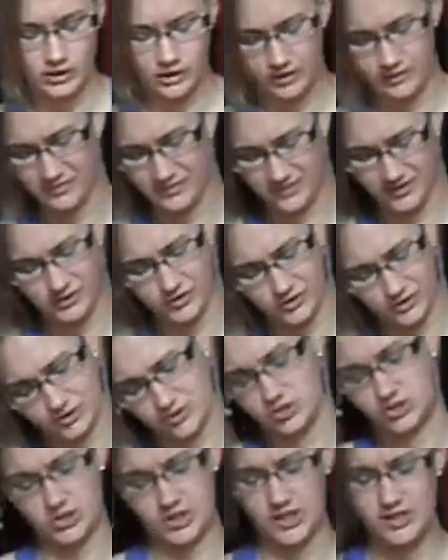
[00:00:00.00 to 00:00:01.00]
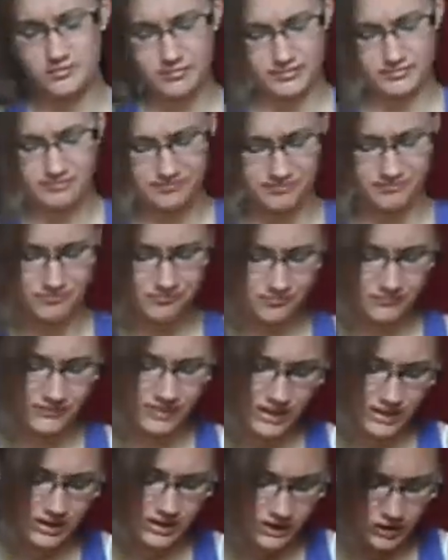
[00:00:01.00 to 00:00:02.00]
um, a good shape.
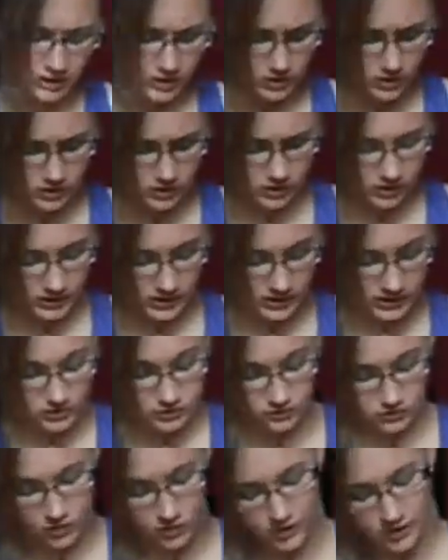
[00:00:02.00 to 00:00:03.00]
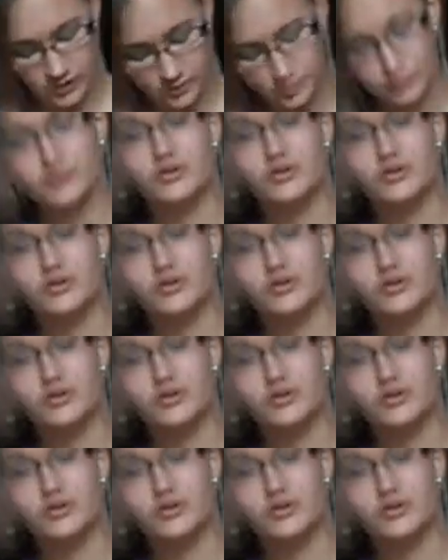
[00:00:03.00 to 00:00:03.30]
As you roll